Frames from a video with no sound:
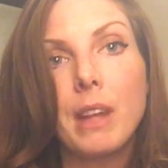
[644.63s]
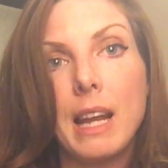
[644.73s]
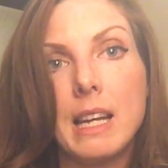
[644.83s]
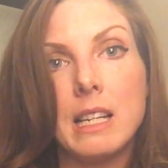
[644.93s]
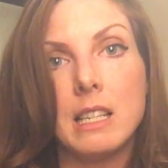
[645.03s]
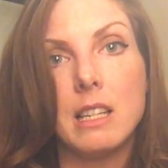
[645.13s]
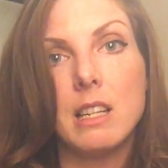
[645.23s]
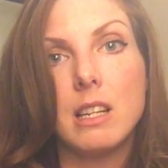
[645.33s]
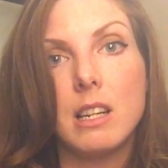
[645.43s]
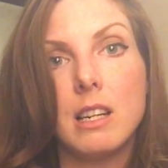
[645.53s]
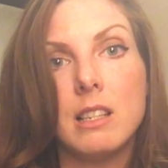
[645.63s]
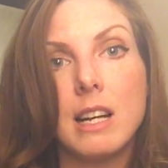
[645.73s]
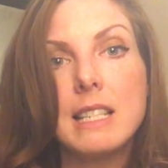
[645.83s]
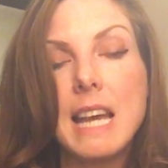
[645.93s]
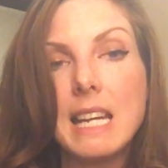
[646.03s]
and
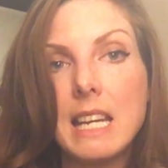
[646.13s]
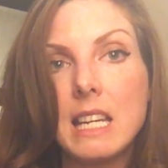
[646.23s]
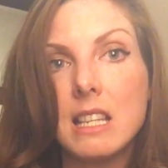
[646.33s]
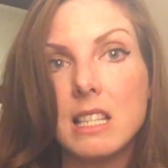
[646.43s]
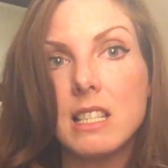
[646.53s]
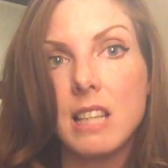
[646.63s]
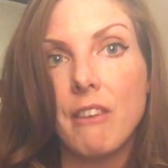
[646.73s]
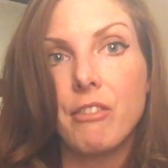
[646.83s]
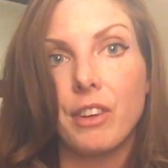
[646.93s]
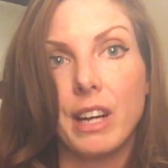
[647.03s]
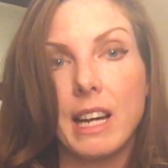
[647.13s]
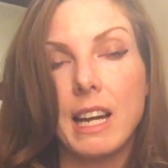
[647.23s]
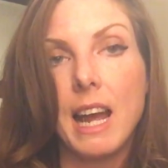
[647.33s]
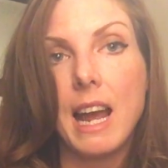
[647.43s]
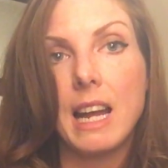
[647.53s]
not taking in the suffering
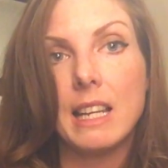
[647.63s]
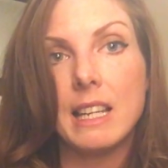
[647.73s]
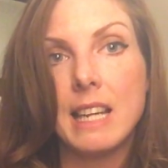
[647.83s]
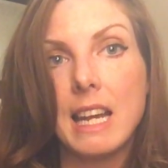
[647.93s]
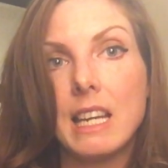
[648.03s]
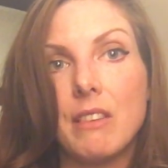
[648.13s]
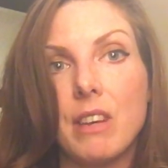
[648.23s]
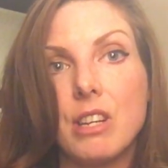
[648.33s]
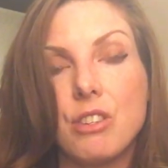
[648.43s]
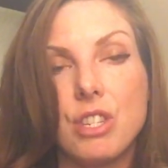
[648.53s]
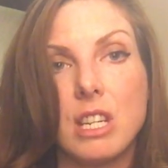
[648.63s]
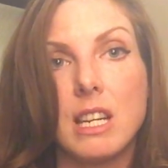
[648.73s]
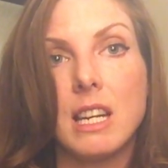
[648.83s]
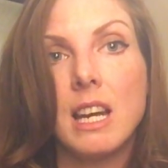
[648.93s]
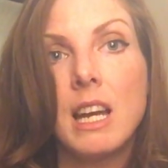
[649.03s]
and the negative
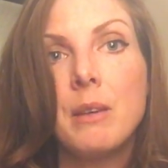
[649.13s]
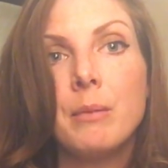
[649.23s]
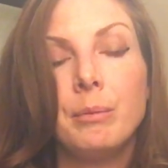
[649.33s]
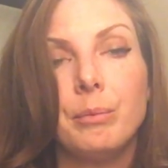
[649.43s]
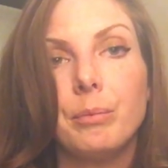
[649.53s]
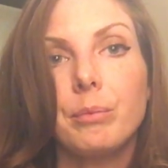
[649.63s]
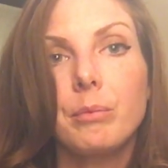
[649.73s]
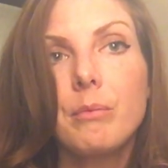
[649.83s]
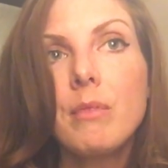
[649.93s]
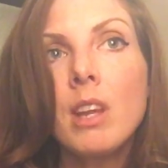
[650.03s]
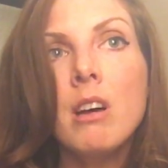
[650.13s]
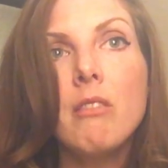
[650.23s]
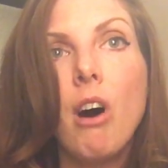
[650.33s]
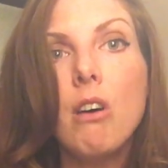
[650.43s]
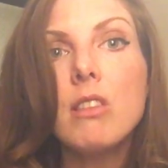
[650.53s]
energy of
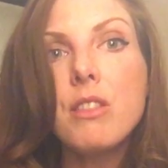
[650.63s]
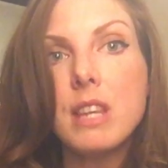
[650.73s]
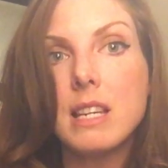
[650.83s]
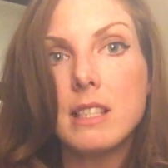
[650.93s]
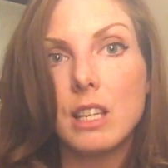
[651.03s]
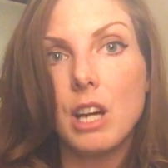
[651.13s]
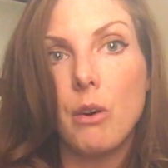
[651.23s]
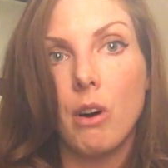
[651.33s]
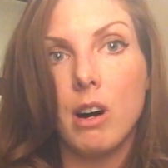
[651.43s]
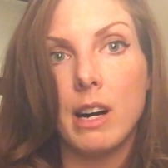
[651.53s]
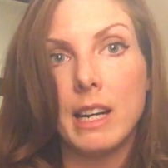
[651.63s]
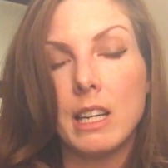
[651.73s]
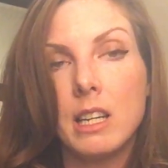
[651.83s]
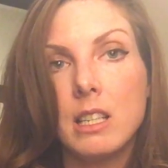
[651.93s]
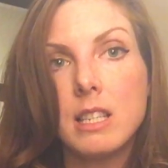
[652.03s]
all the things that go on
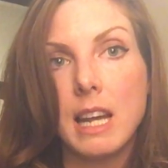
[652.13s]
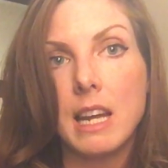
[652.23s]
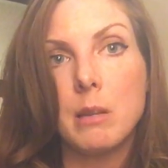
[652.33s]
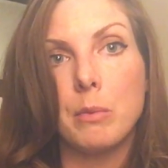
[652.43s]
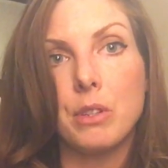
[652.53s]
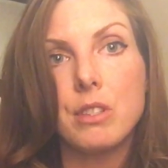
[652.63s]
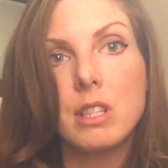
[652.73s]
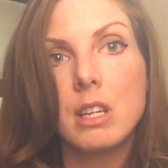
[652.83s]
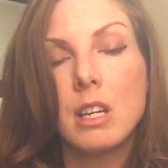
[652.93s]
to animals.